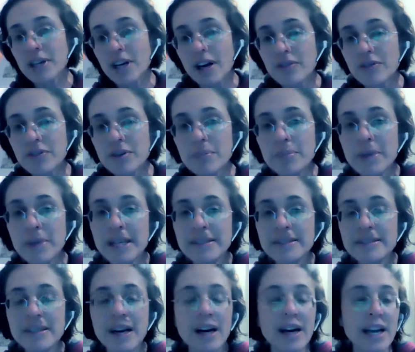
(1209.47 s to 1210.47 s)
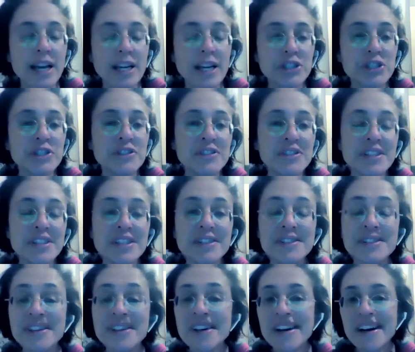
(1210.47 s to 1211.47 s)
government
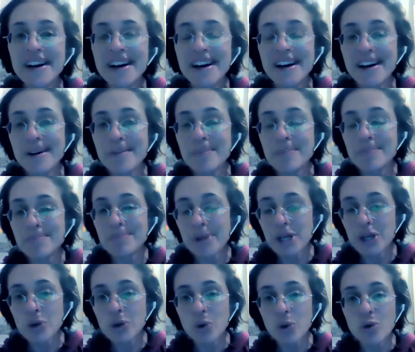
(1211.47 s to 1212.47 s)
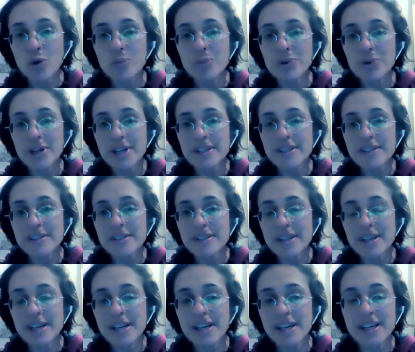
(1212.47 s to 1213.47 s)
agencies, big
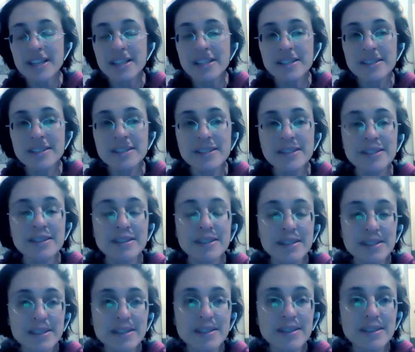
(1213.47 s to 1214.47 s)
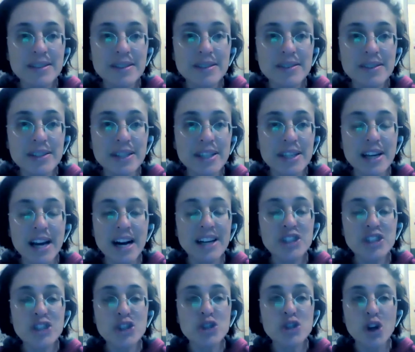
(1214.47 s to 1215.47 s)
corporates, and the
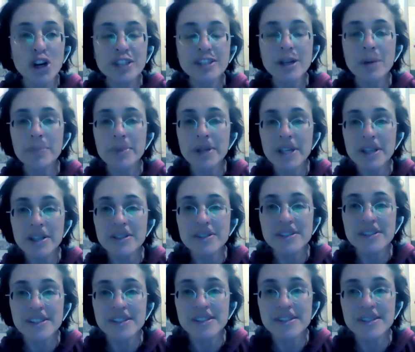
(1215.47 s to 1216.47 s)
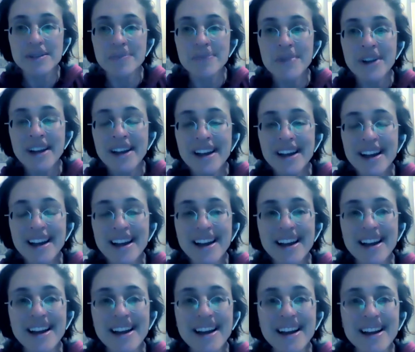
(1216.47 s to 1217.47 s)
startup ecosystem.
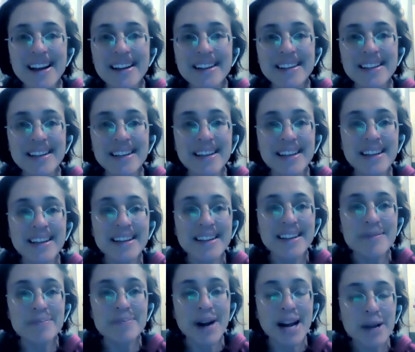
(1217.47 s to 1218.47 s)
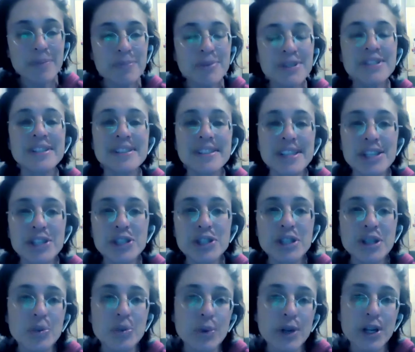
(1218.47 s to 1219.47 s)
And in my
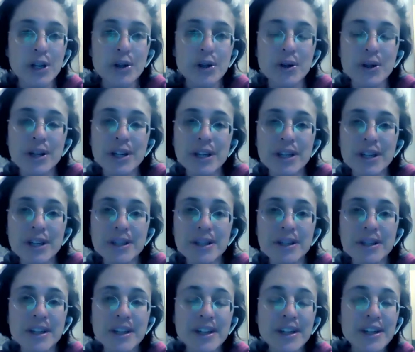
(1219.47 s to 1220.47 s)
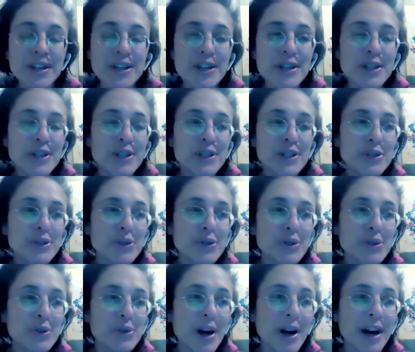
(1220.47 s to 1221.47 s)
presentation, we're going
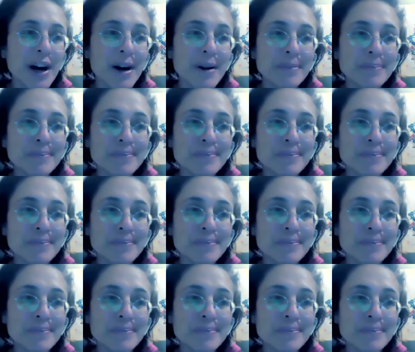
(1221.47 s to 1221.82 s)
to